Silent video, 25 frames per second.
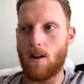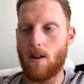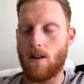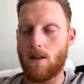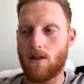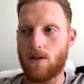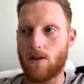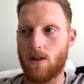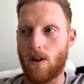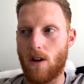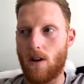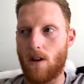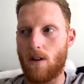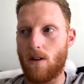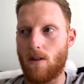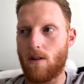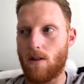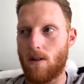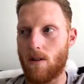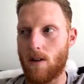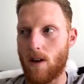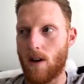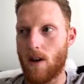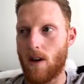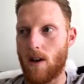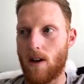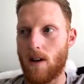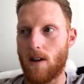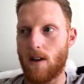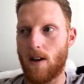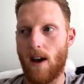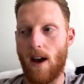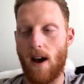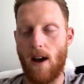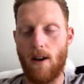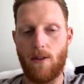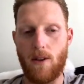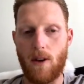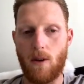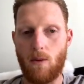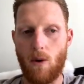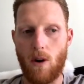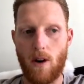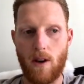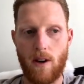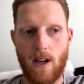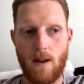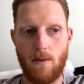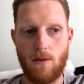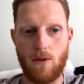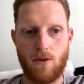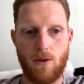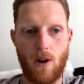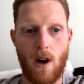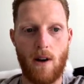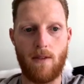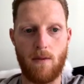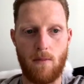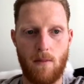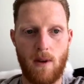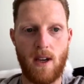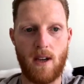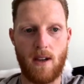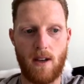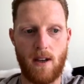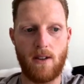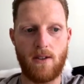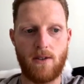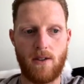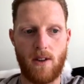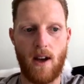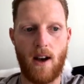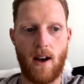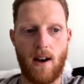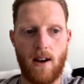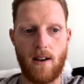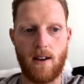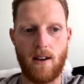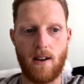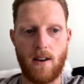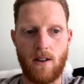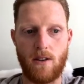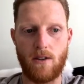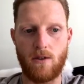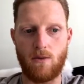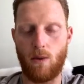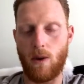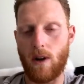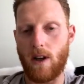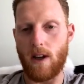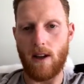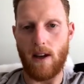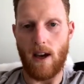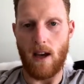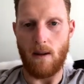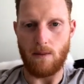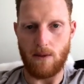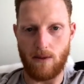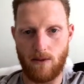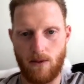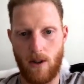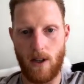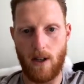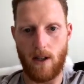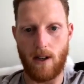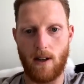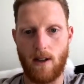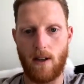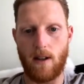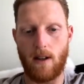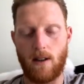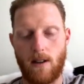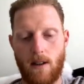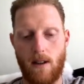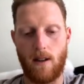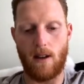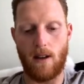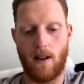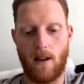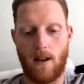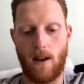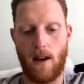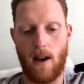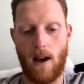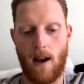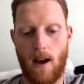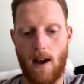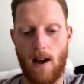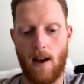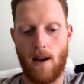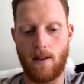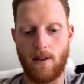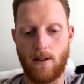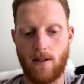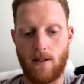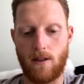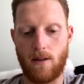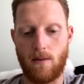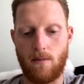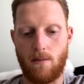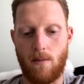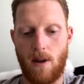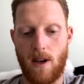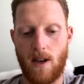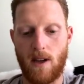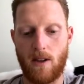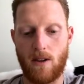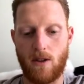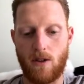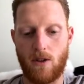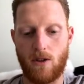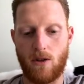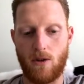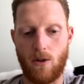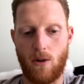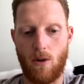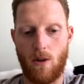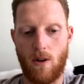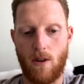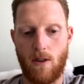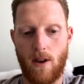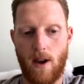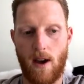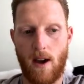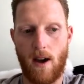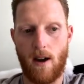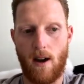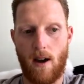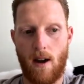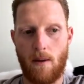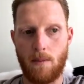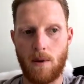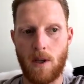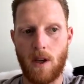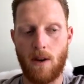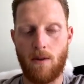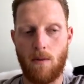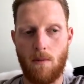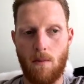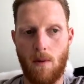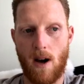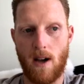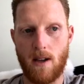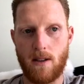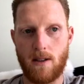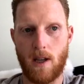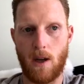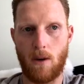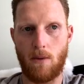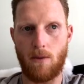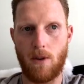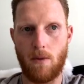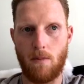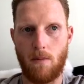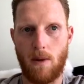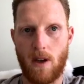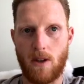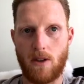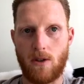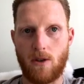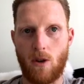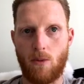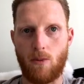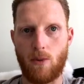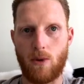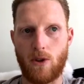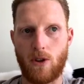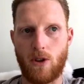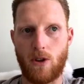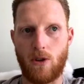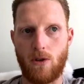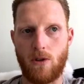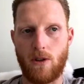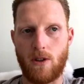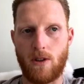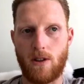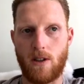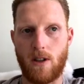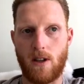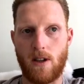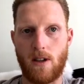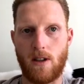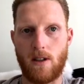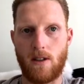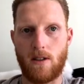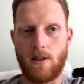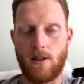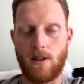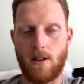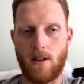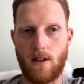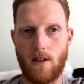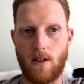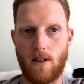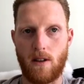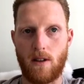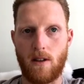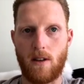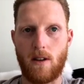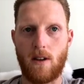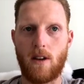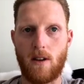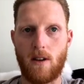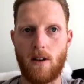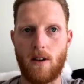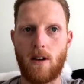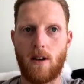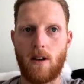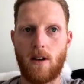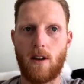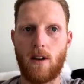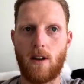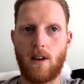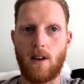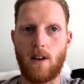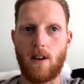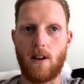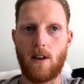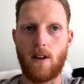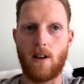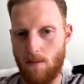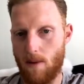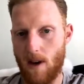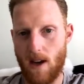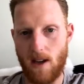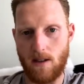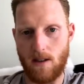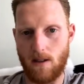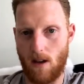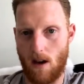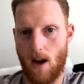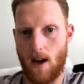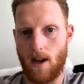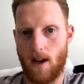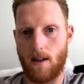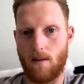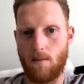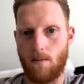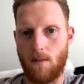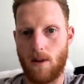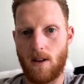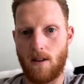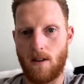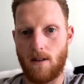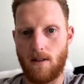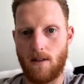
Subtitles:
So, yeah, I think what keeps driving me is winning games of cricket and making sure that I'm giving myself the best opportunity to be the best that I can be.